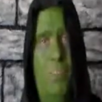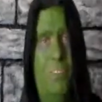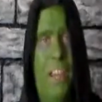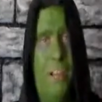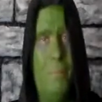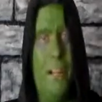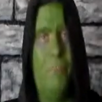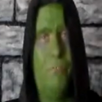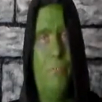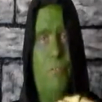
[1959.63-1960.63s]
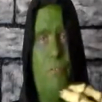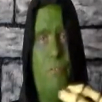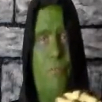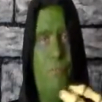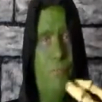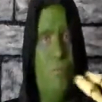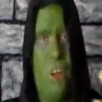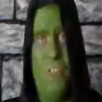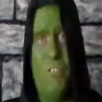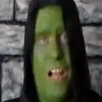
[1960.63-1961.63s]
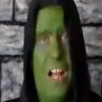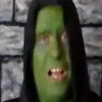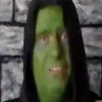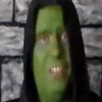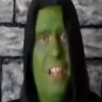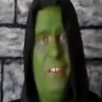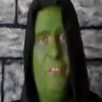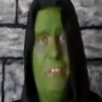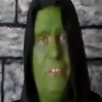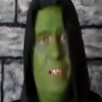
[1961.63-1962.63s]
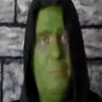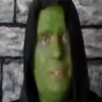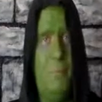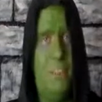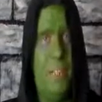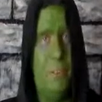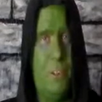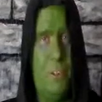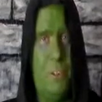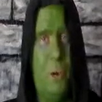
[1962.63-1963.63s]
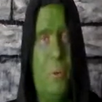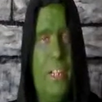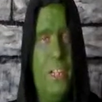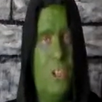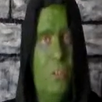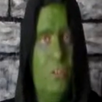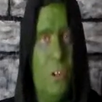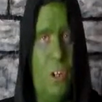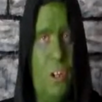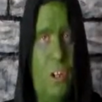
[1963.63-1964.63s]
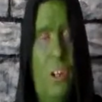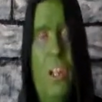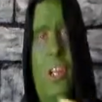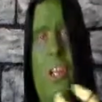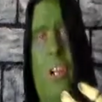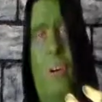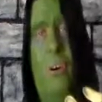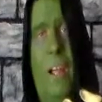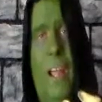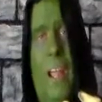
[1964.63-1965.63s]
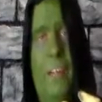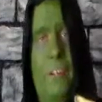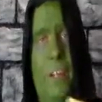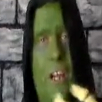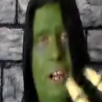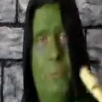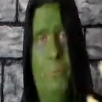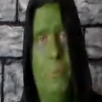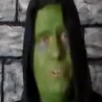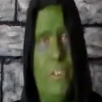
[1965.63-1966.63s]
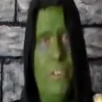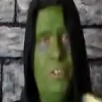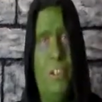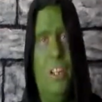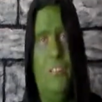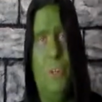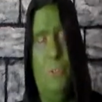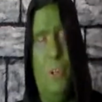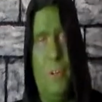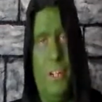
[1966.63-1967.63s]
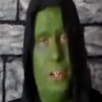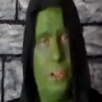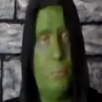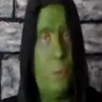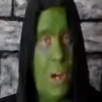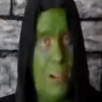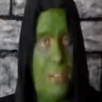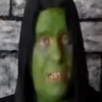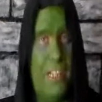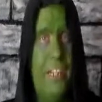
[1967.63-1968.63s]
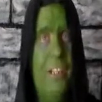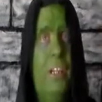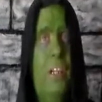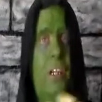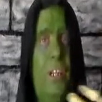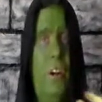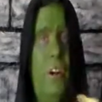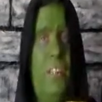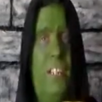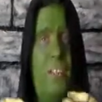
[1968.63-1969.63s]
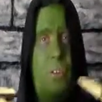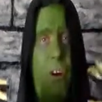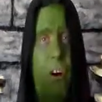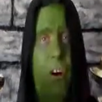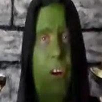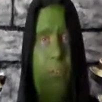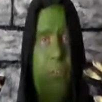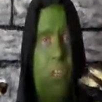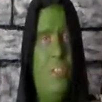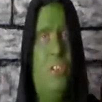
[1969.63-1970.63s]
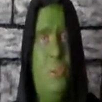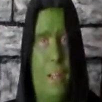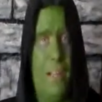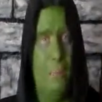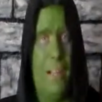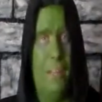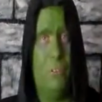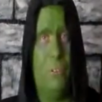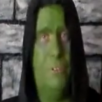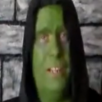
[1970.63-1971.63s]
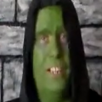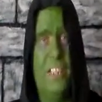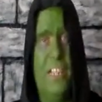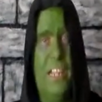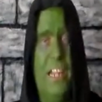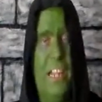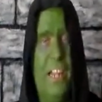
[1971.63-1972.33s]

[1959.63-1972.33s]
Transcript: We've had about 5, 10, 15 people donate so far, you know, and we've received a few donations privately, you know, and these do help out tremendously.